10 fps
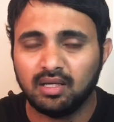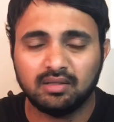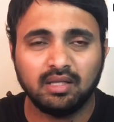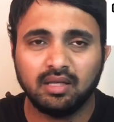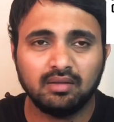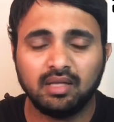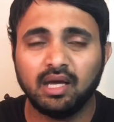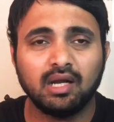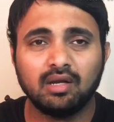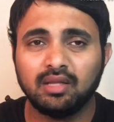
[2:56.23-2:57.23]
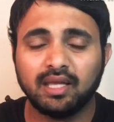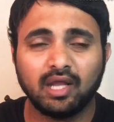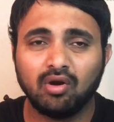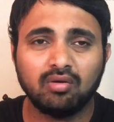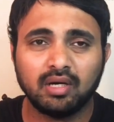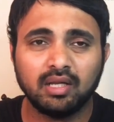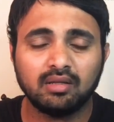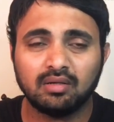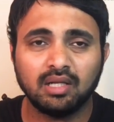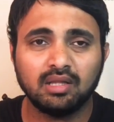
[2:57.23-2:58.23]
they cannot
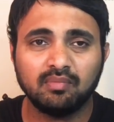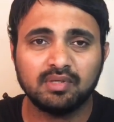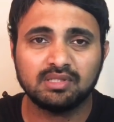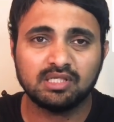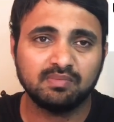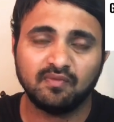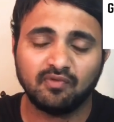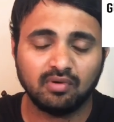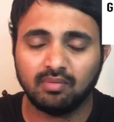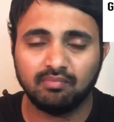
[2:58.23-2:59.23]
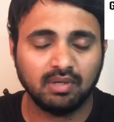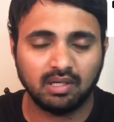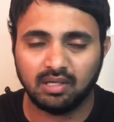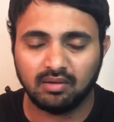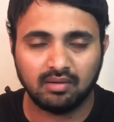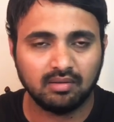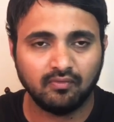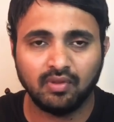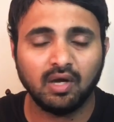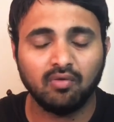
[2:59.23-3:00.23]
run the business
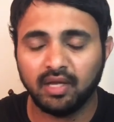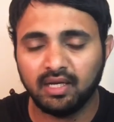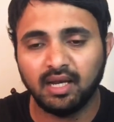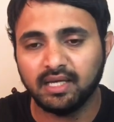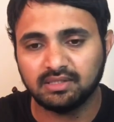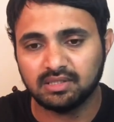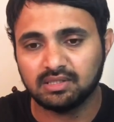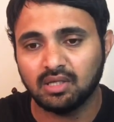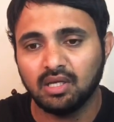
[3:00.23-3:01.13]
without any license,